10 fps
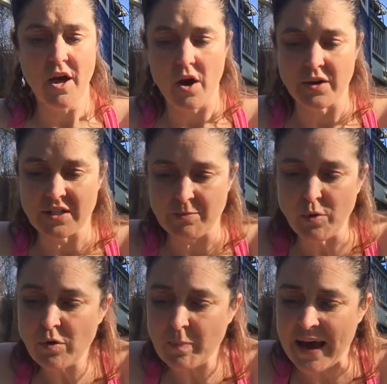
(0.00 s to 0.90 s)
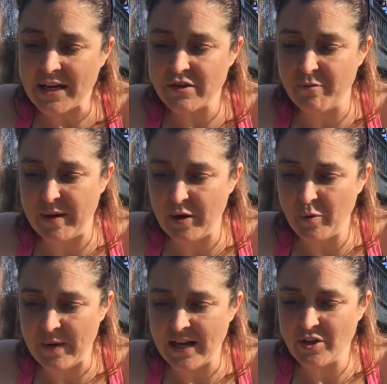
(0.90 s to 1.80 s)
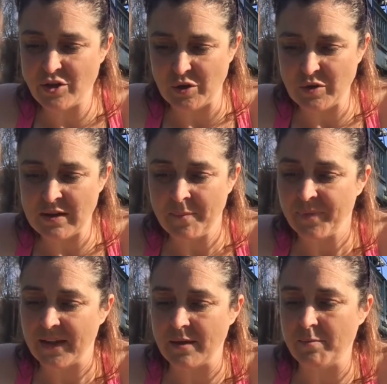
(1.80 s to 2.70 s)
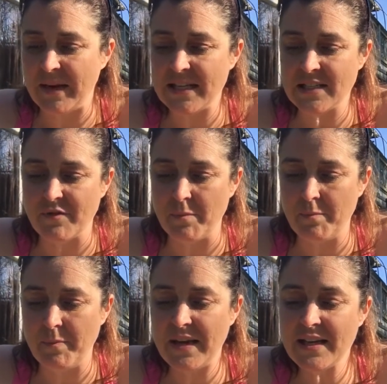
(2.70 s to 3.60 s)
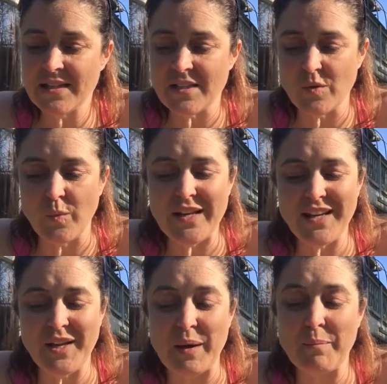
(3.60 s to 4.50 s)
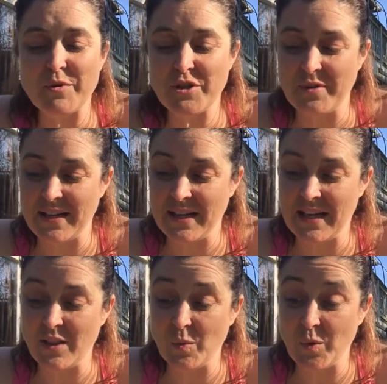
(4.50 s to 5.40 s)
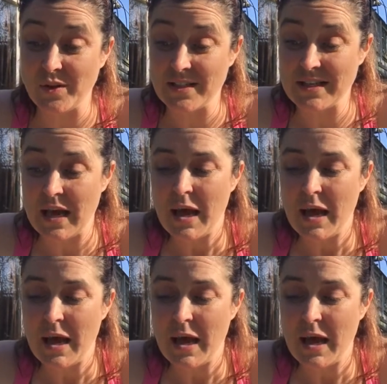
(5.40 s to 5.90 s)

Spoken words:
on a smooth patch of bare red dirt at the base of a big sweet gum tree in the woods,